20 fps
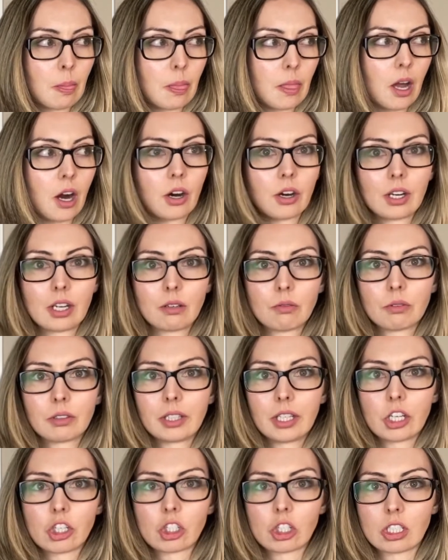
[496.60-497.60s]
are in
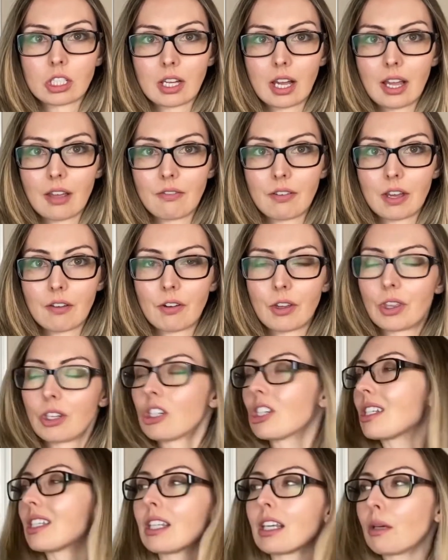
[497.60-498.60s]
relation to IVF. I
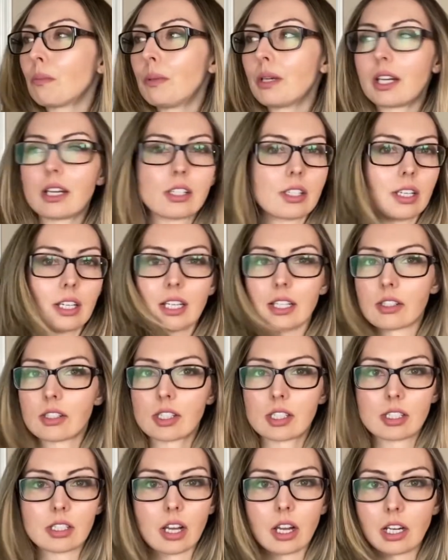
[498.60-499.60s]
just think because they get
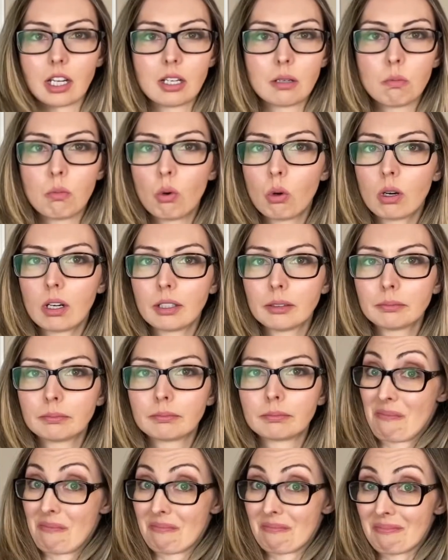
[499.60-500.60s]
studied more.
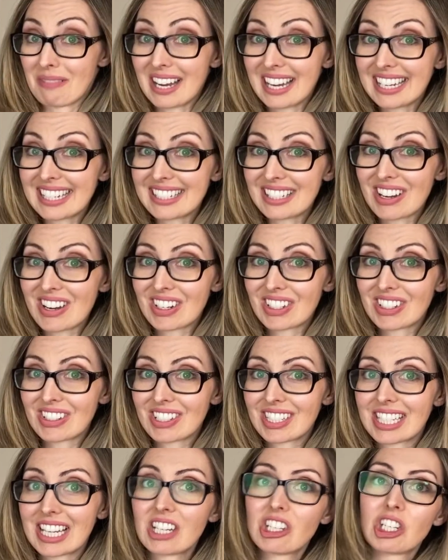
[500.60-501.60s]
My doctor
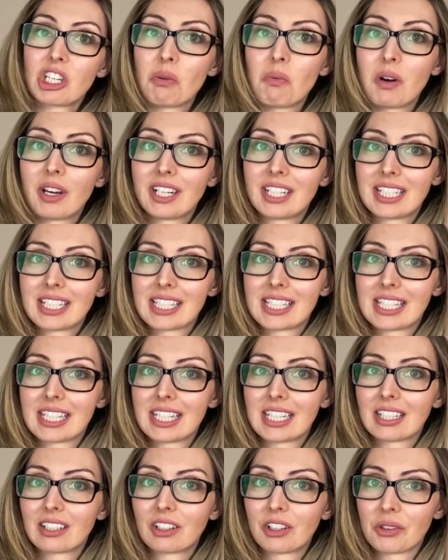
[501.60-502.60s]
said she wanted to see
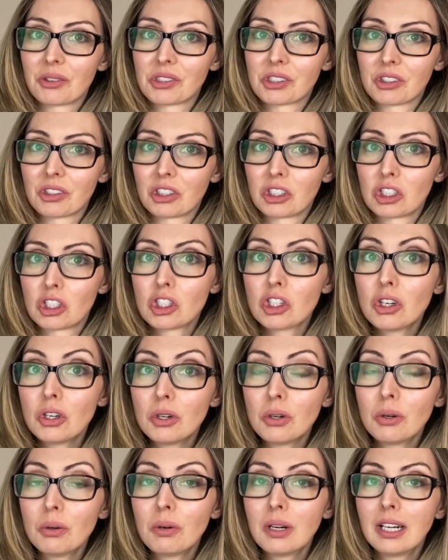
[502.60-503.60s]
it closer to
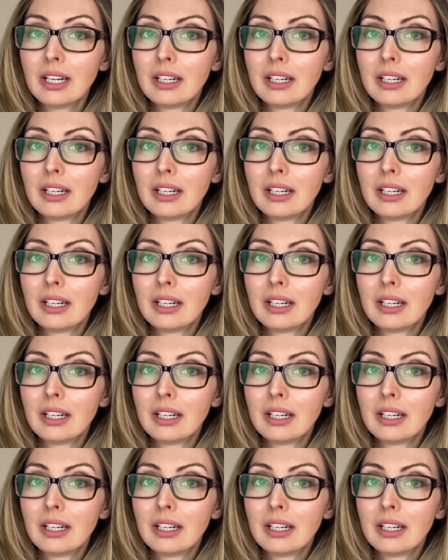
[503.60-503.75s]
2,